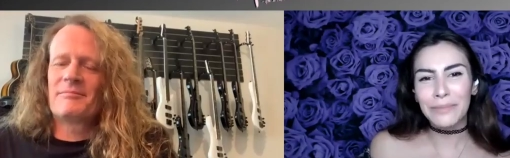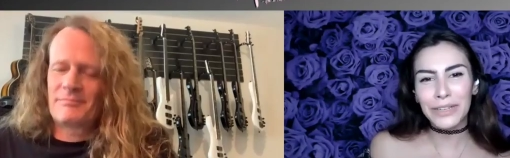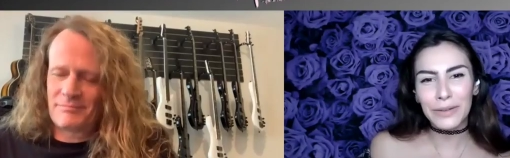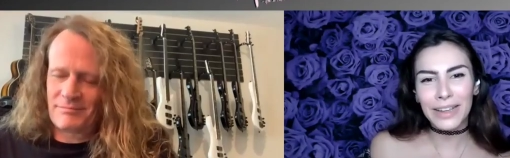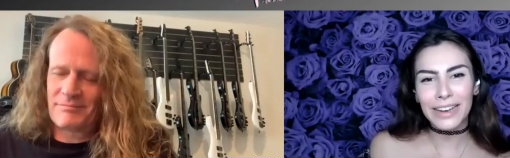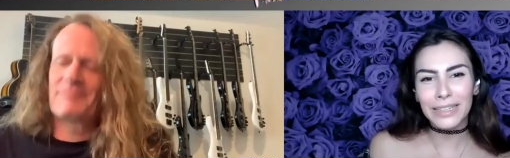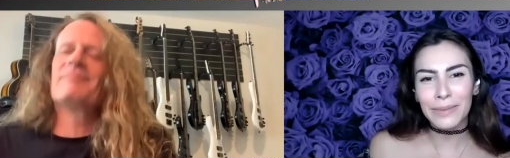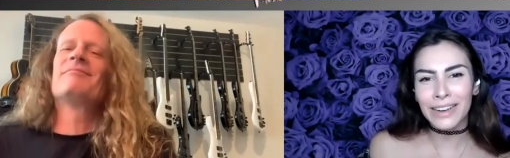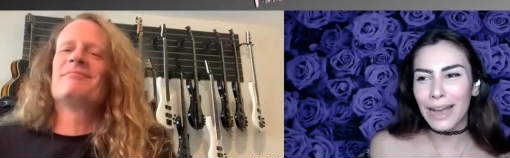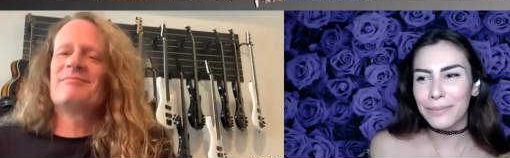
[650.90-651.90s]
Speaker 1: in between.
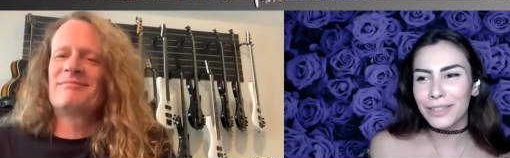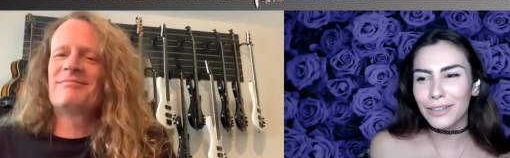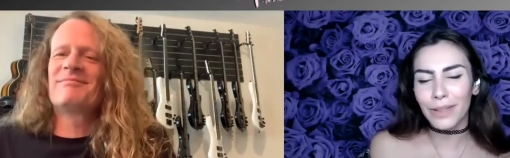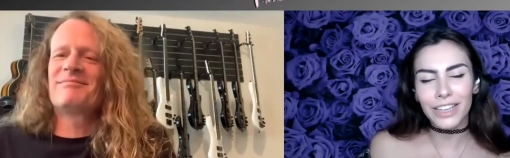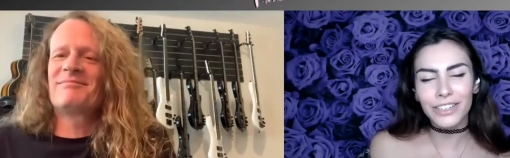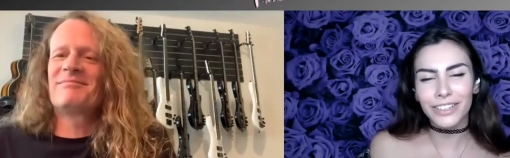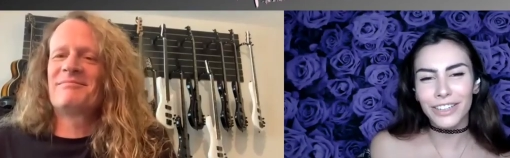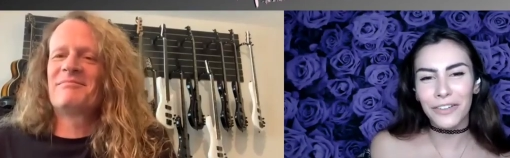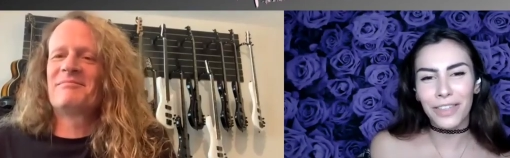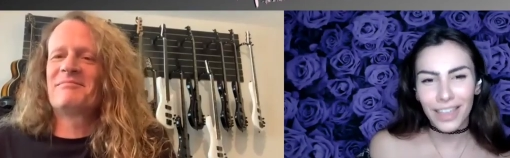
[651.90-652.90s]
It's been an absolute
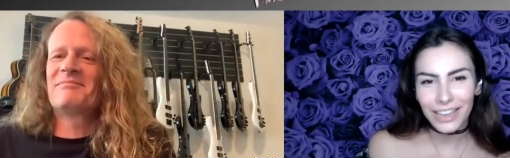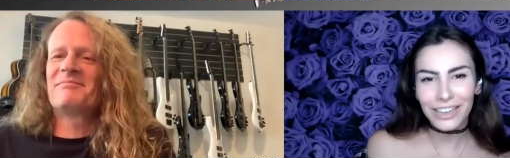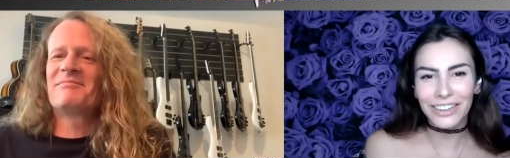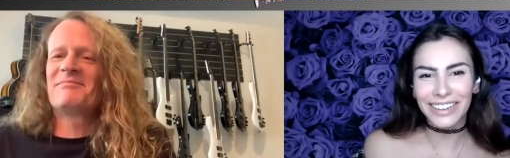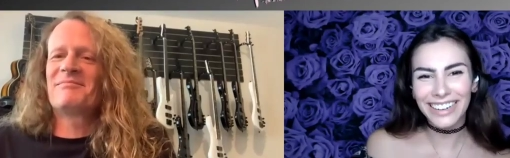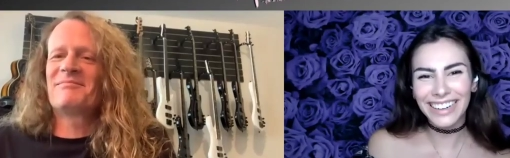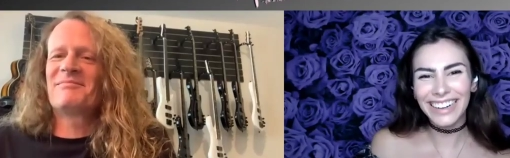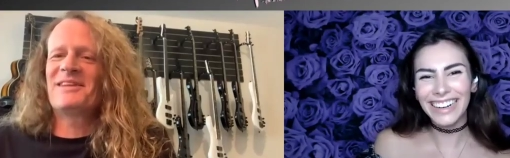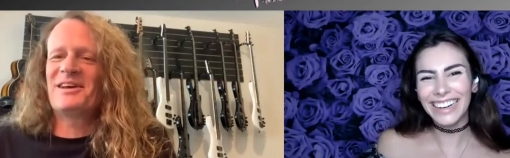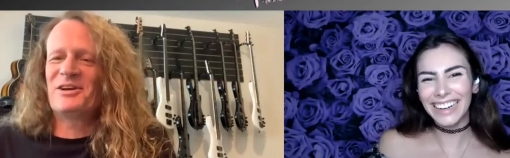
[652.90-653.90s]
pleasure. So thank you.
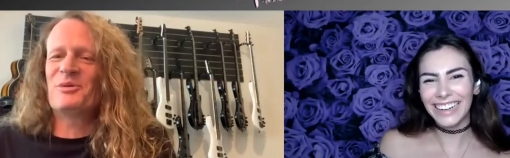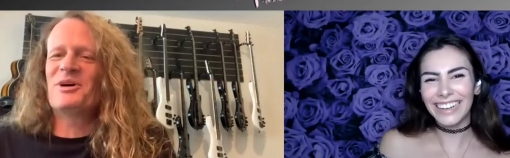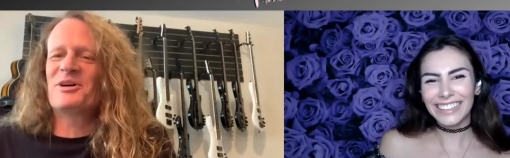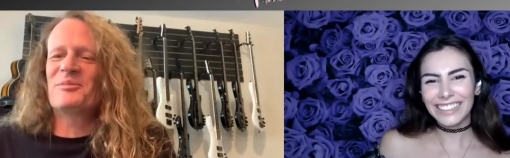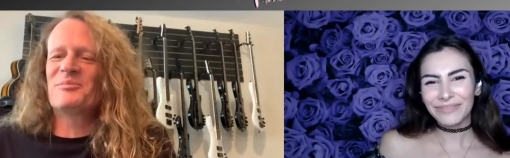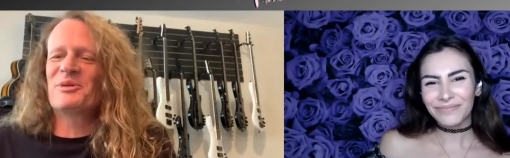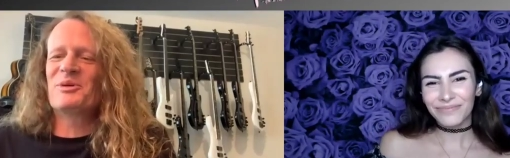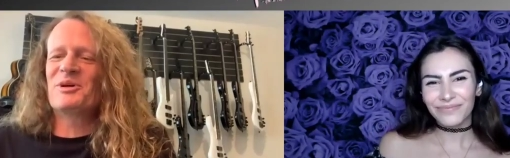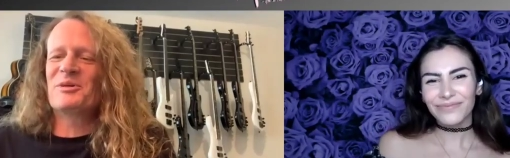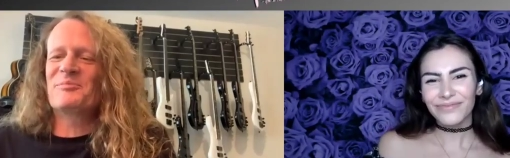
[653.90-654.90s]
Speaker 2: Yeah, you're welcome.
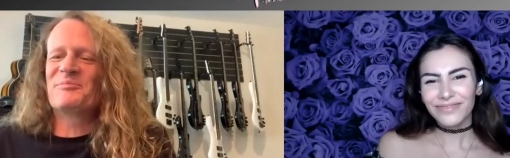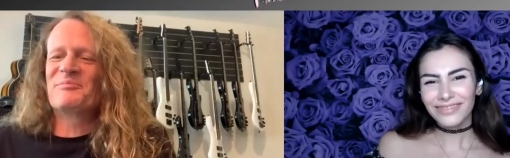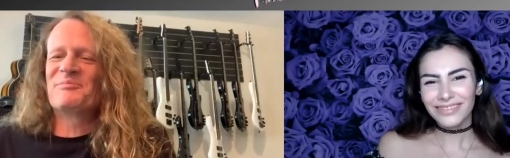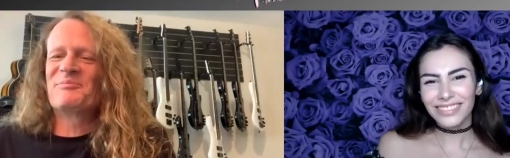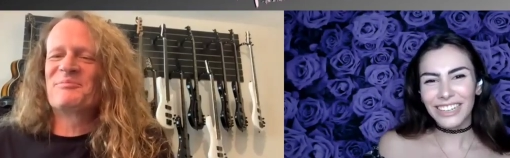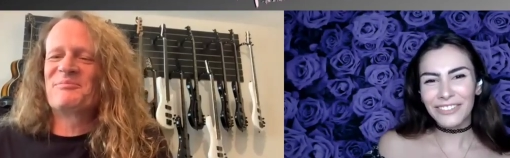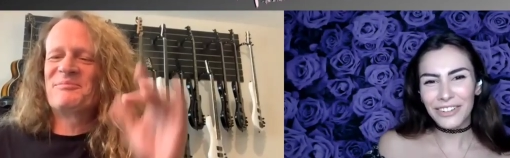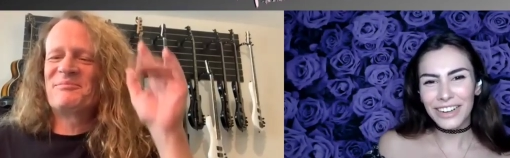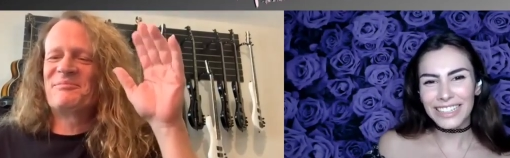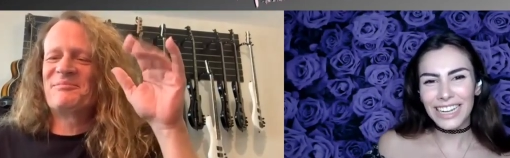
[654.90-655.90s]
You're welcome.
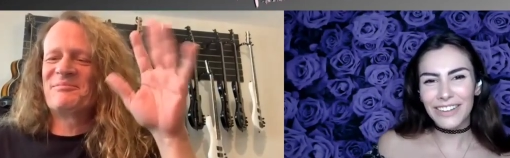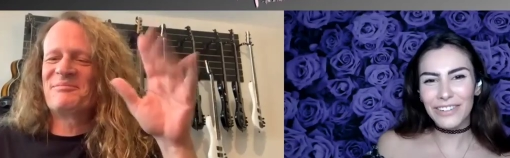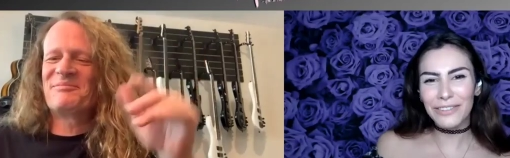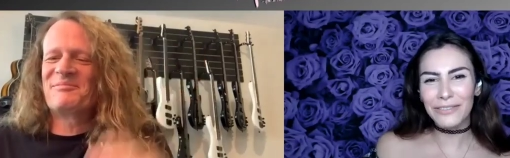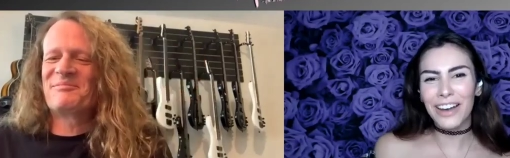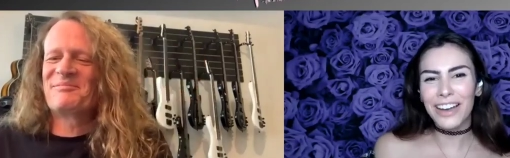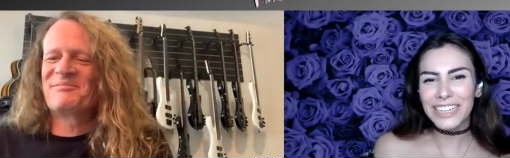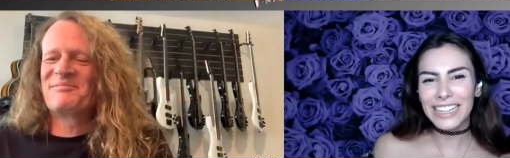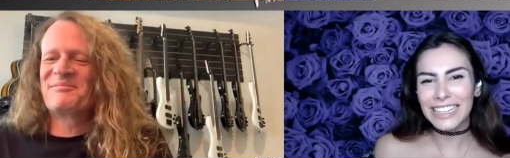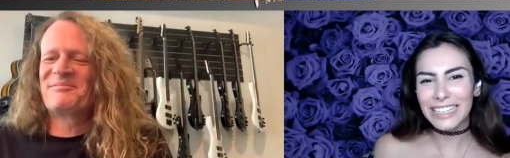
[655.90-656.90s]
Speaker 1: Of course, to everyone
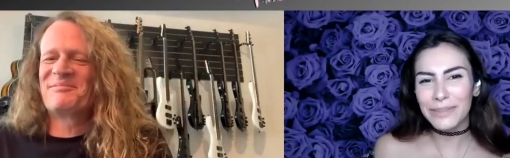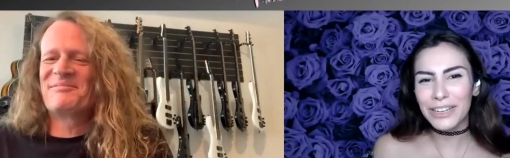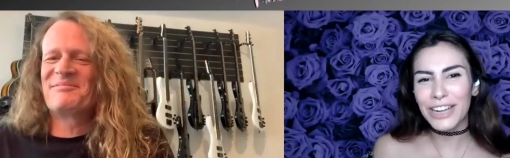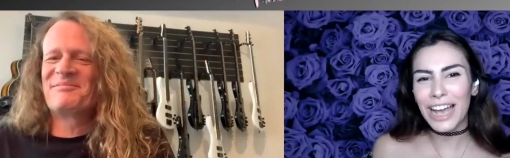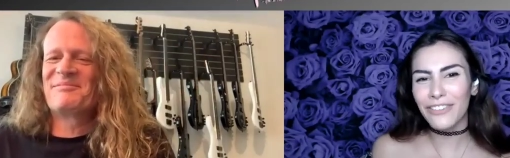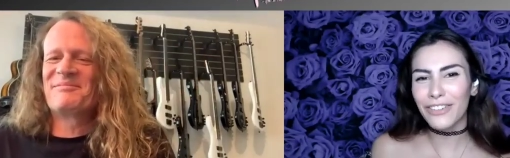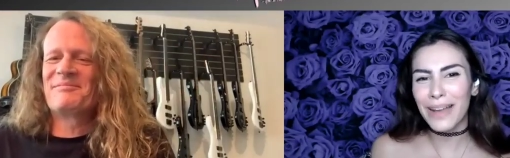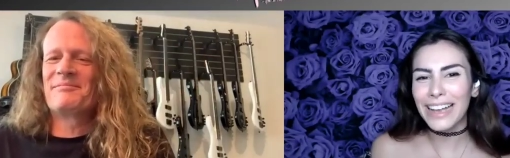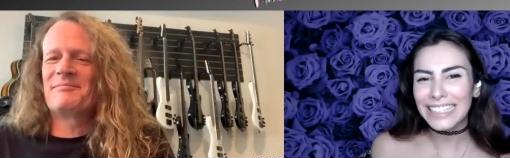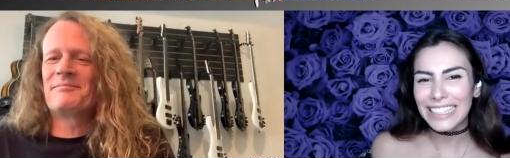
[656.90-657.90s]
watching, this has been Jack
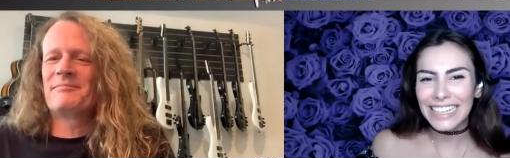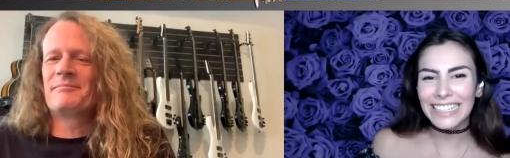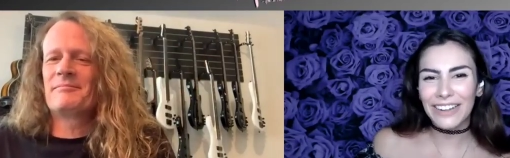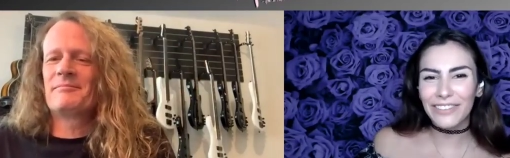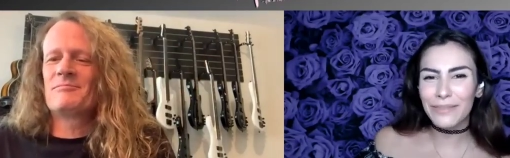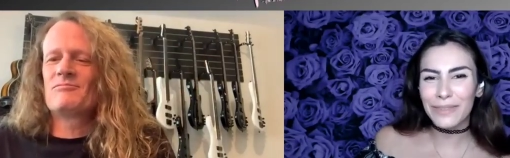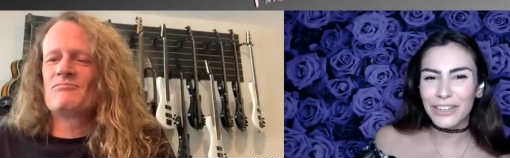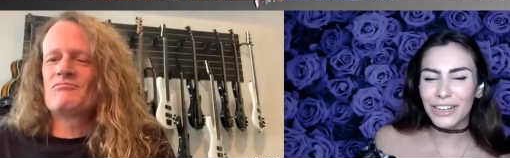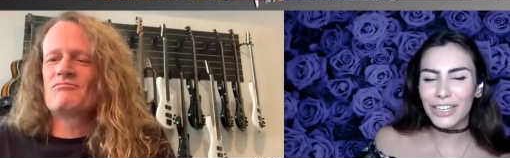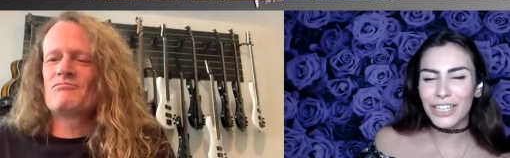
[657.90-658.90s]
from Exodus.
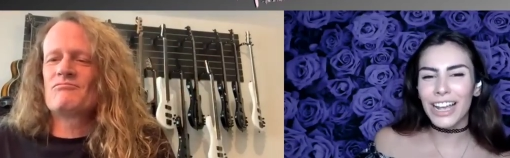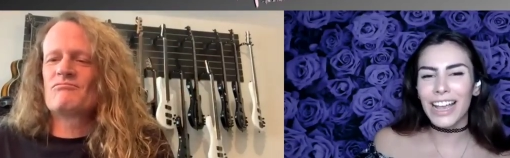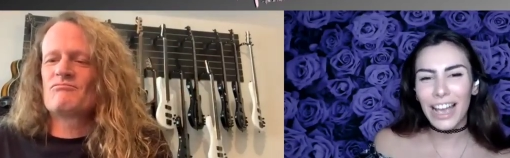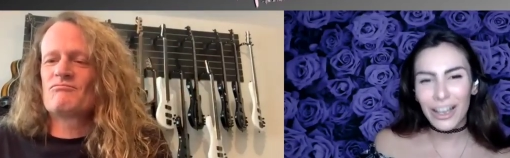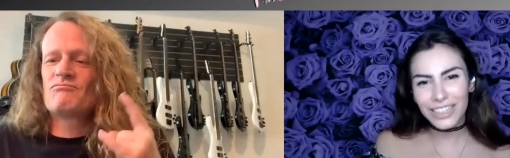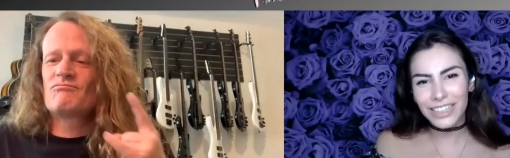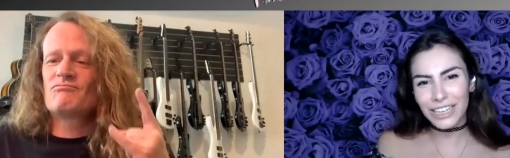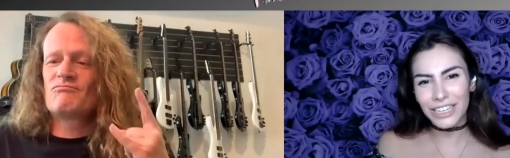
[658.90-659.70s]
Definitely be sure to check out